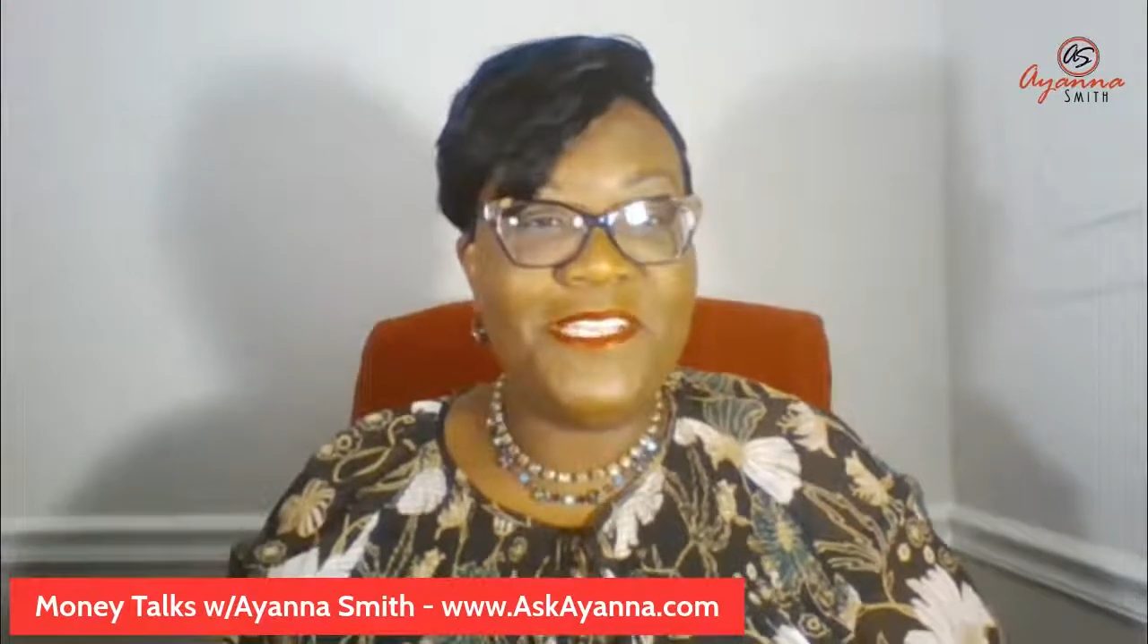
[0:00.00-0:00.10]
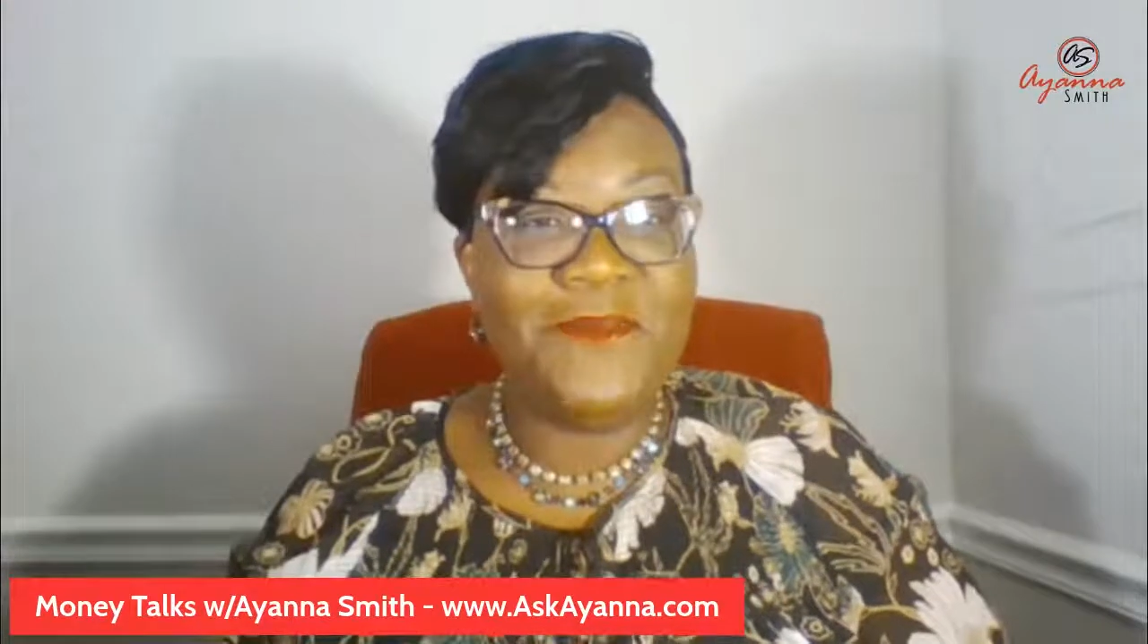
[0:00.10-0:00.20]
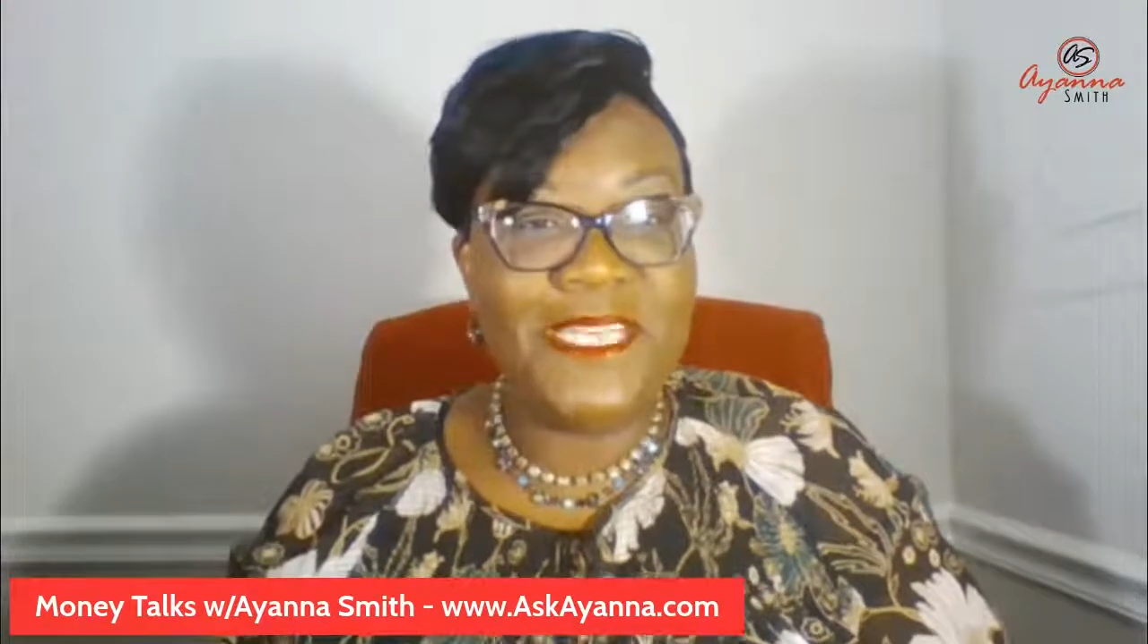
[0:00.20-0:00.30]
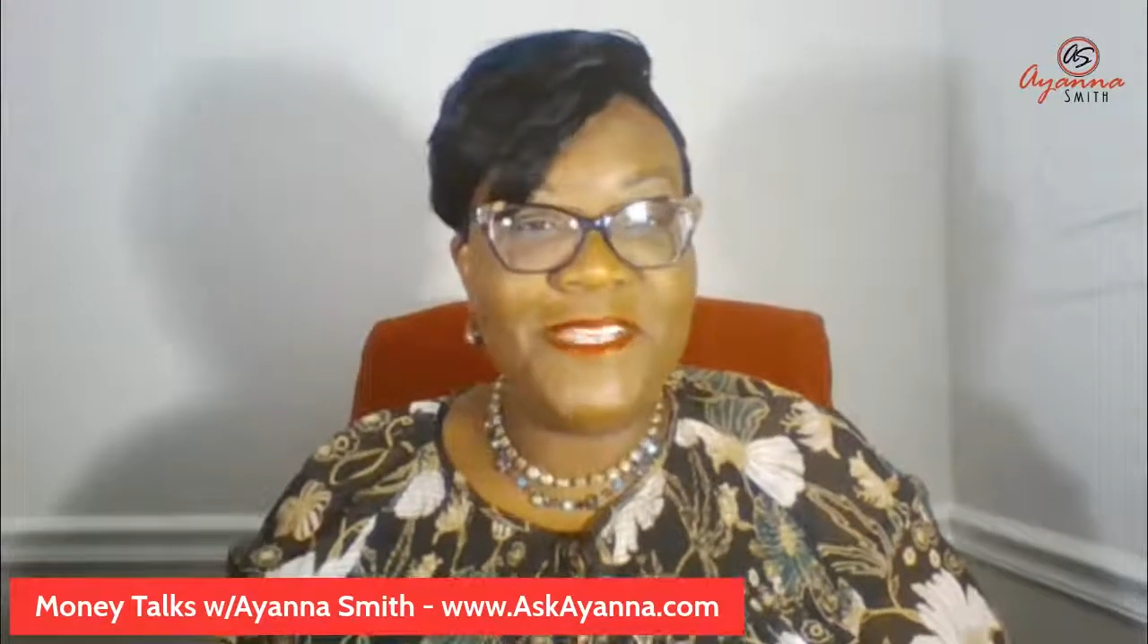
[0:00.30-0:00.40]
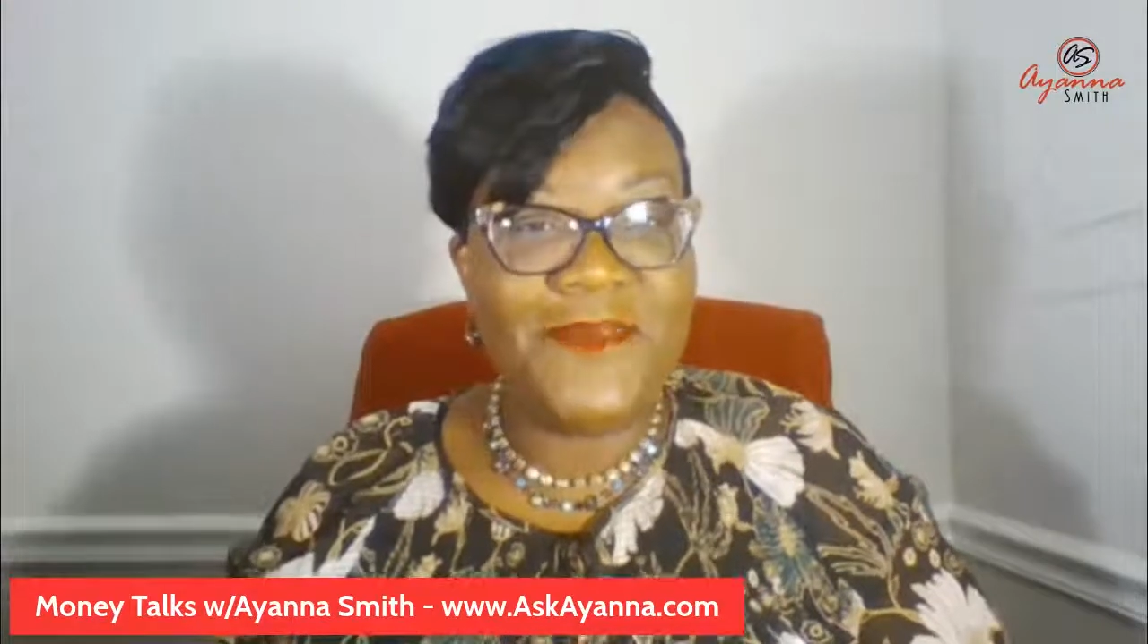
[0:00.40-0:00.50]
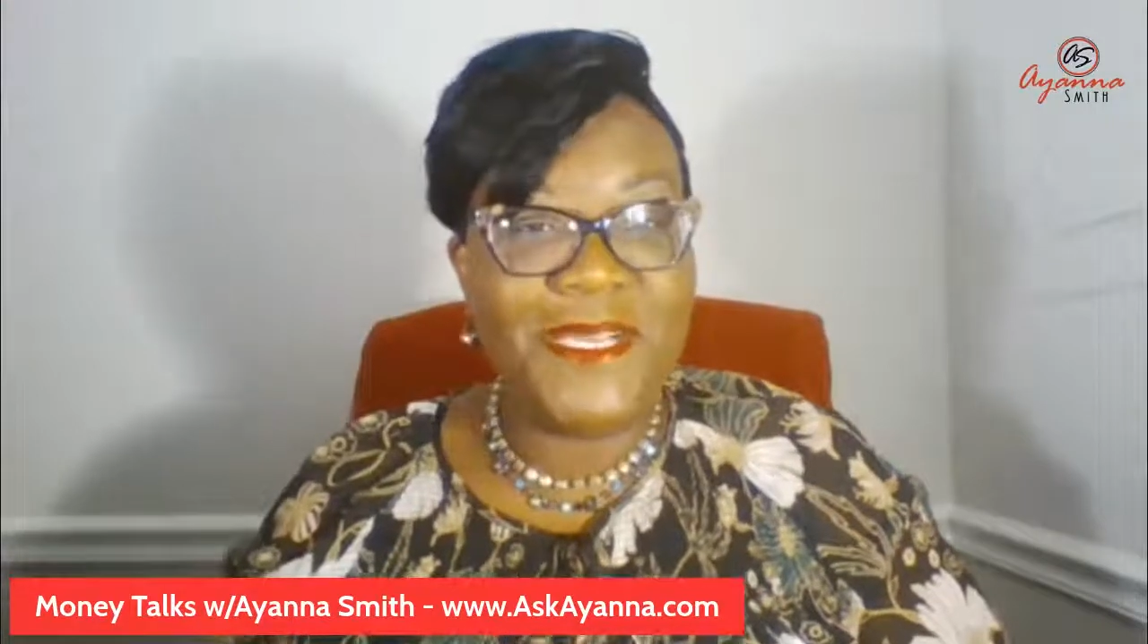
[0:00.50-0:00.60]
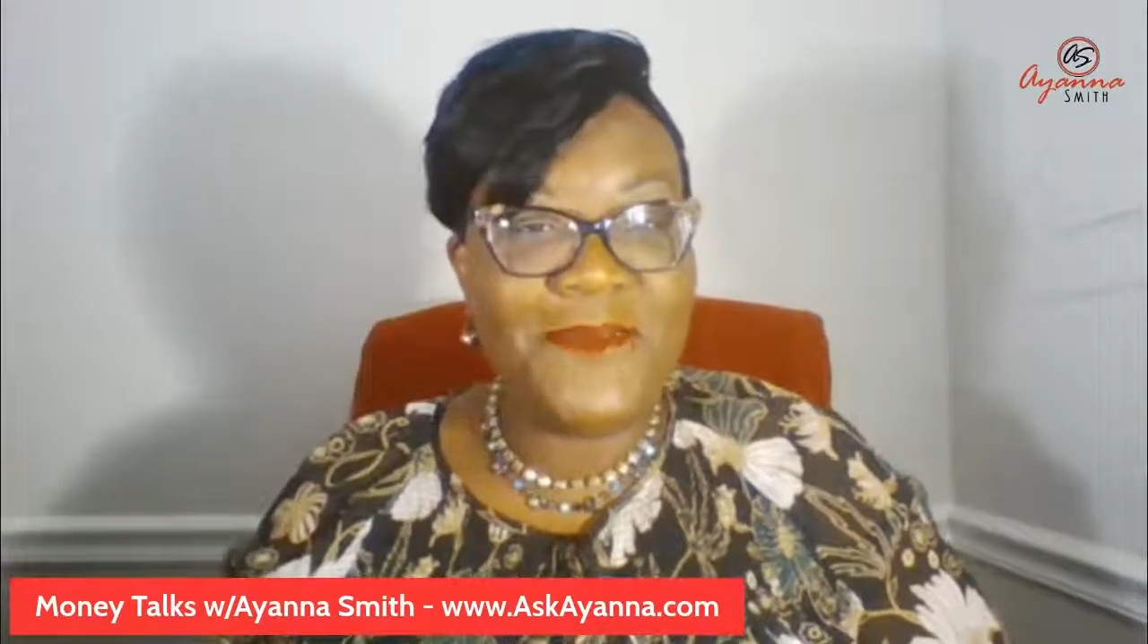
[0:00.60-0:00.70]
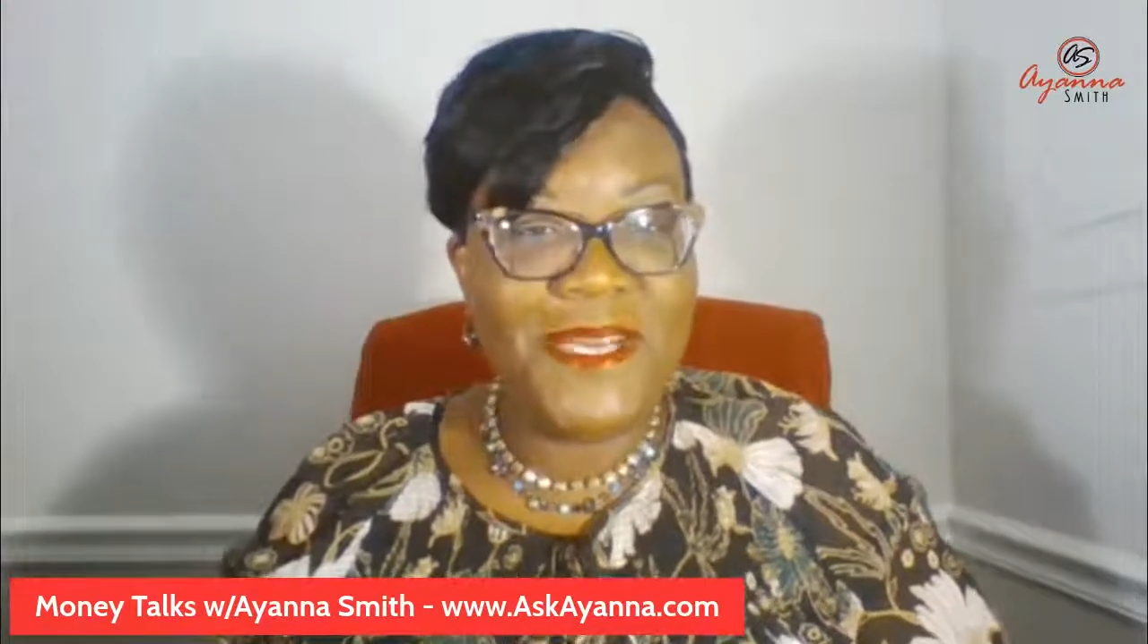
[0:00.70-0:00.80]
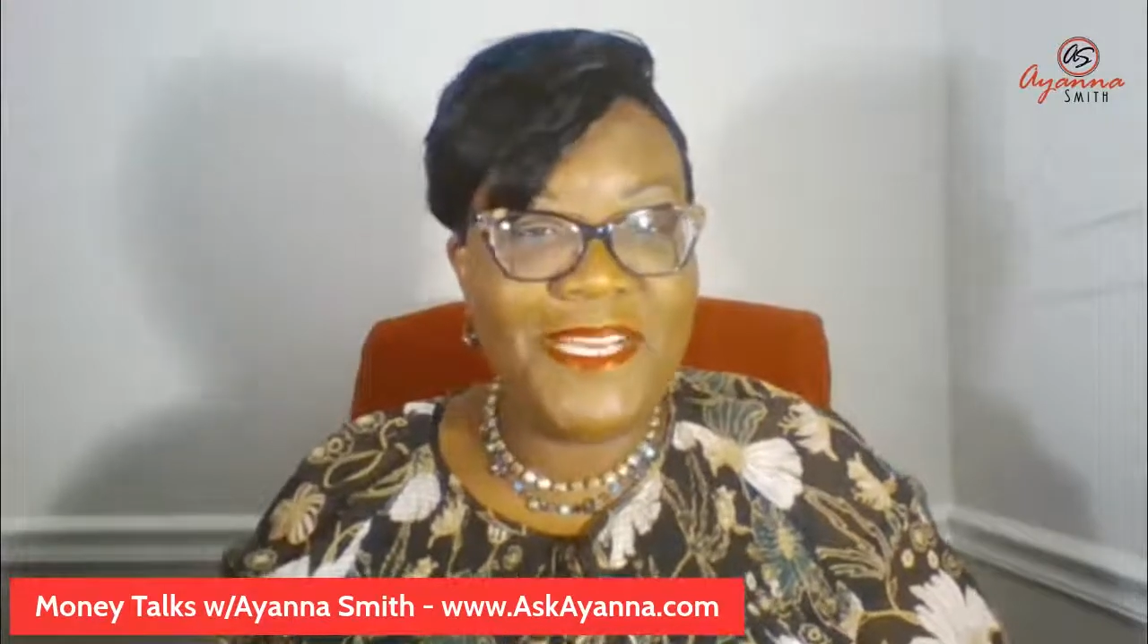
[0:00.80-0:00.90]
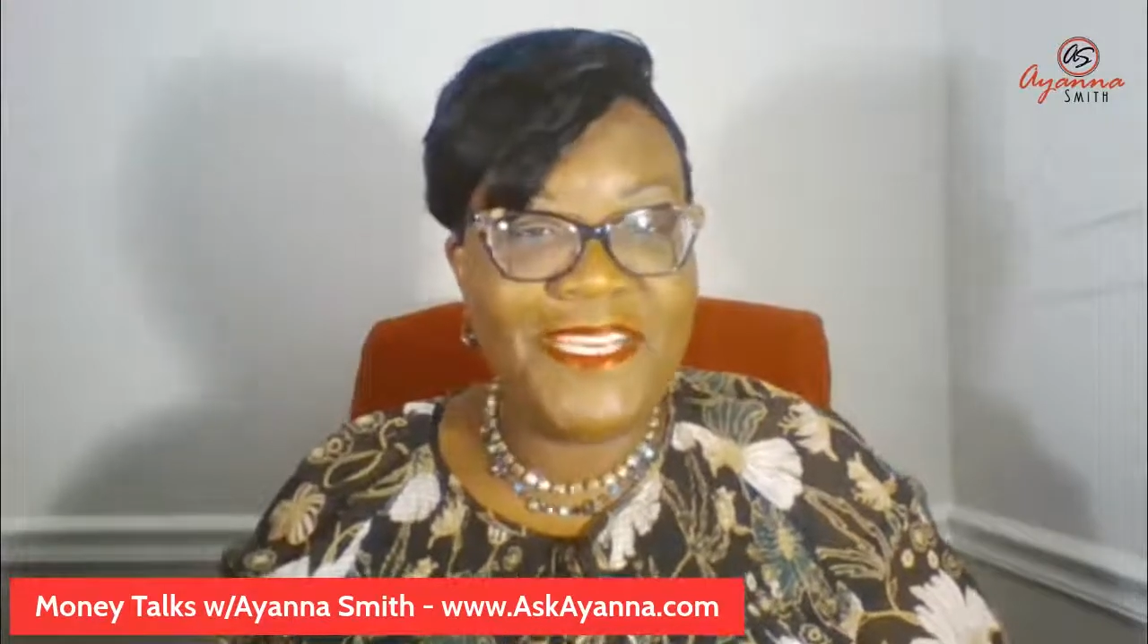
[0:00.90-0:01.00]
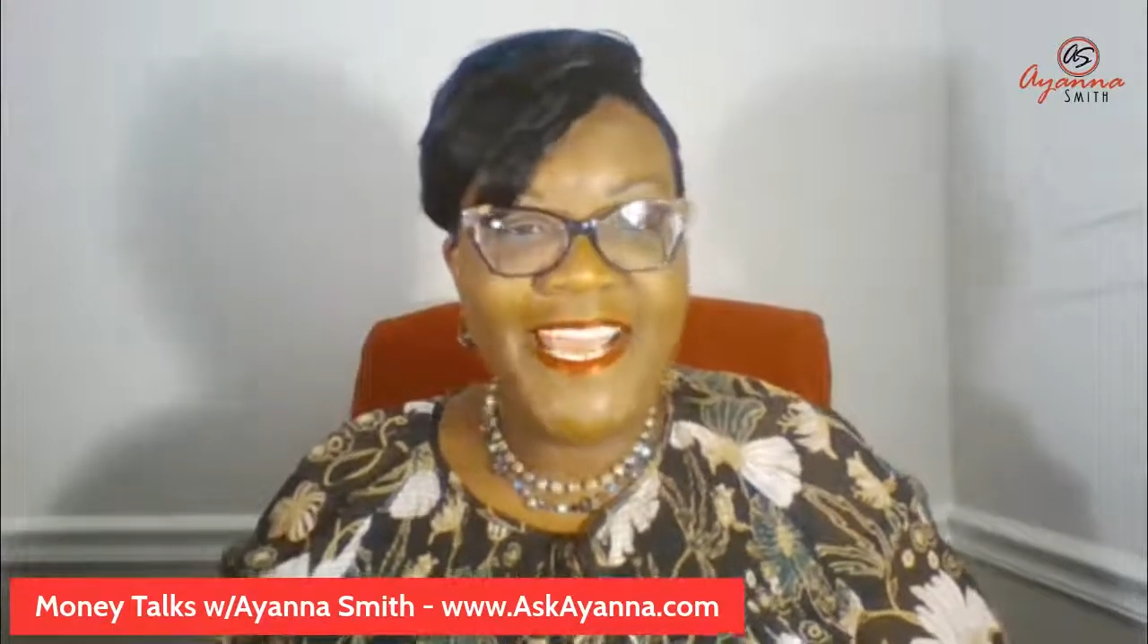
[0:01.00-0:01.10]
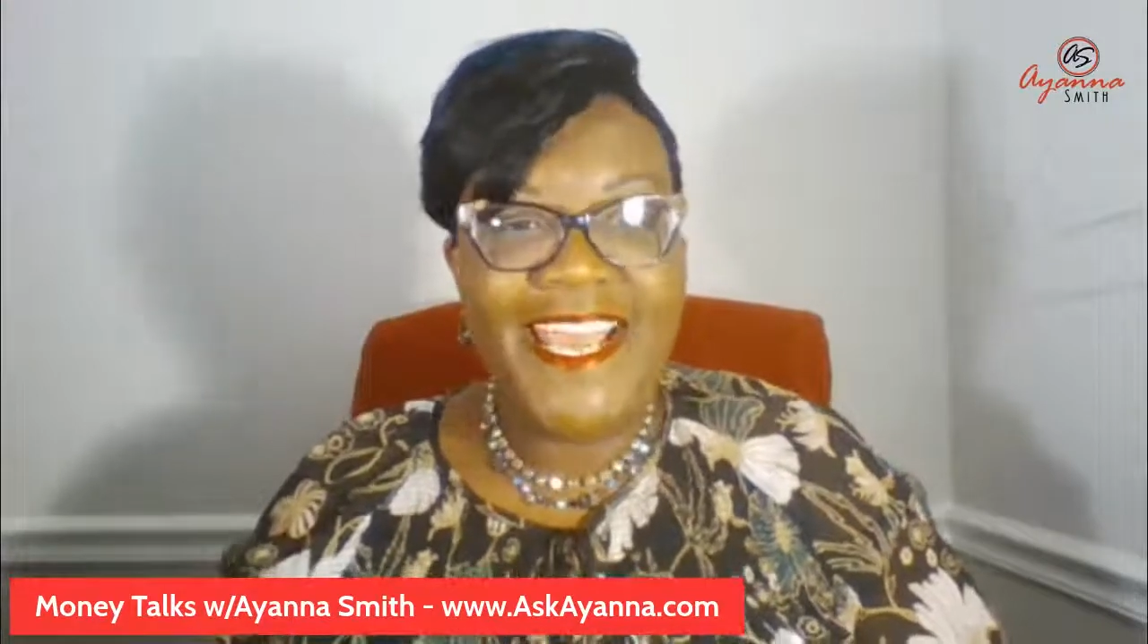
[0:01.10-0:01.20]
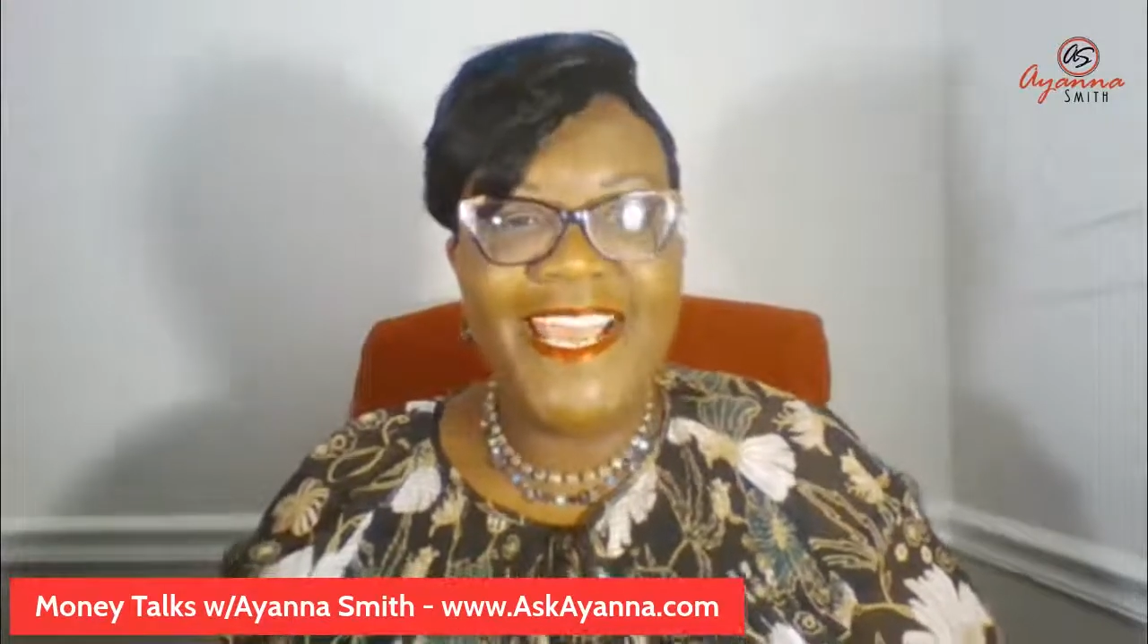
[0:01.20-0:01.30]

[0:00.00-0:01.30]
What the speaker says: 2021,